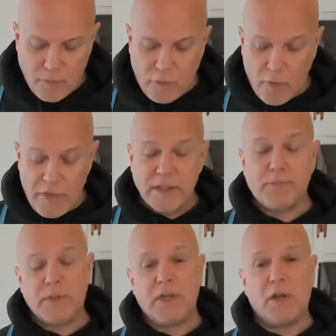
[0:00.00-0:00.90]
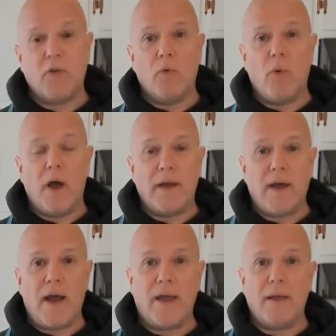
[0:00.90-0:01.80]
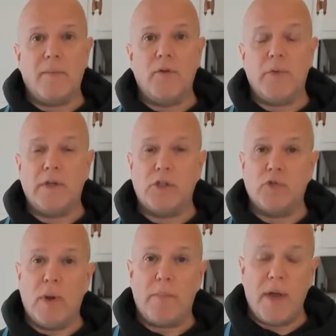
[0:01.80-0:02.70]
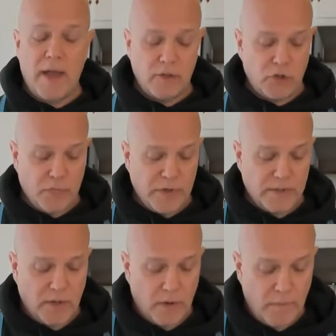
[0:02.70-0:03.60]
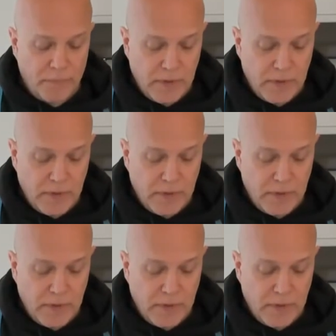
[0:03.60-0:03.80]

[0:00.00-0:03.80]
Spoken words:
For this particular one, I am doing shrimp and chorizo.